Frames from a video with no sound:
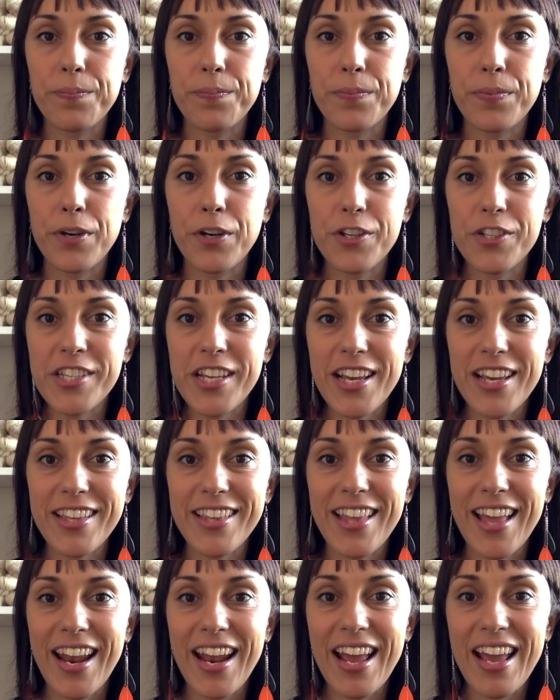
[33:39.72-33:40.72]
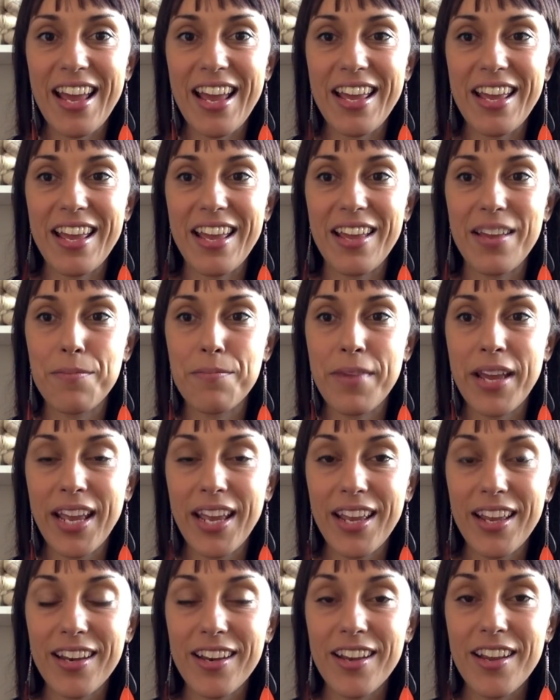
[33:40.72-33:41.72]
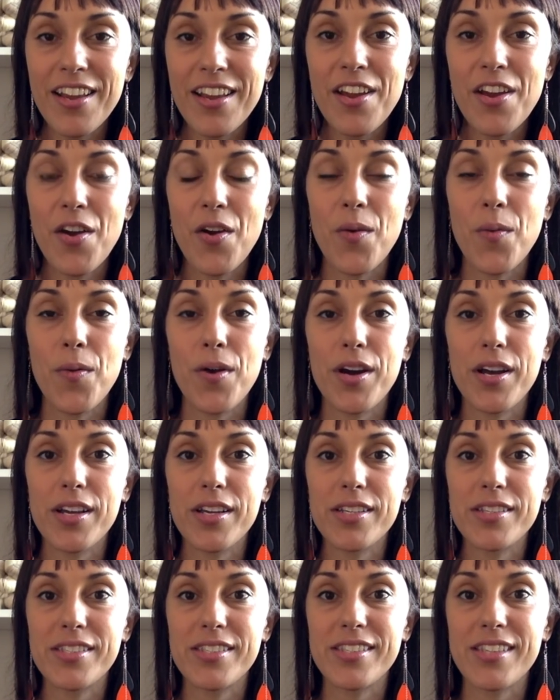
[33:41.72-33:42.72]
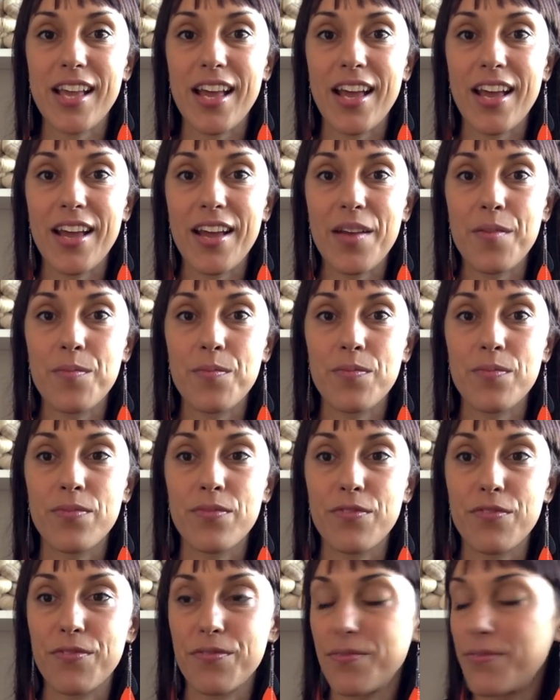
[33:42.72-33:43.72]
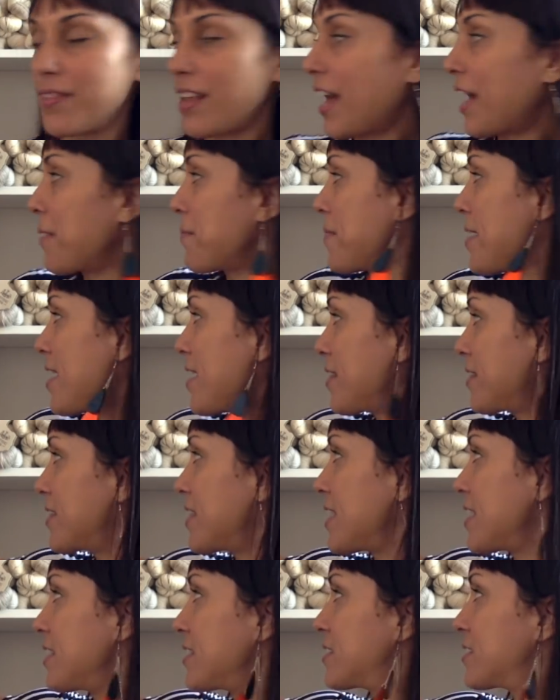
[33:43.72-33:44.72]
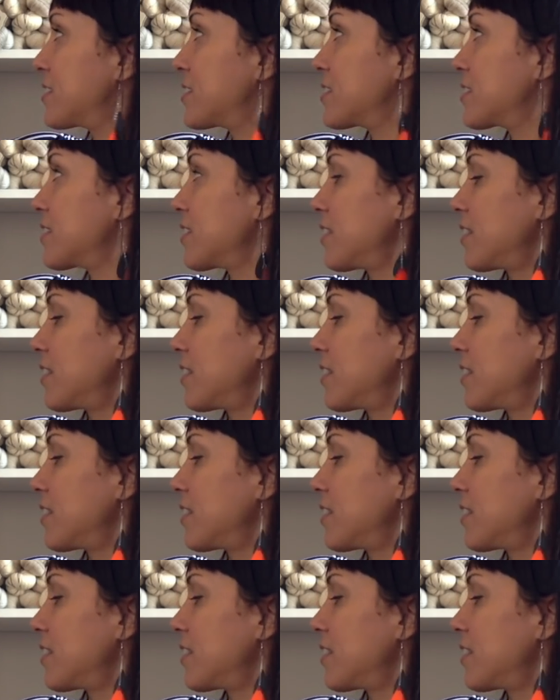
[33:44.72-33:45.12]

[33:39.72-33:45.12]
project that I made was I made this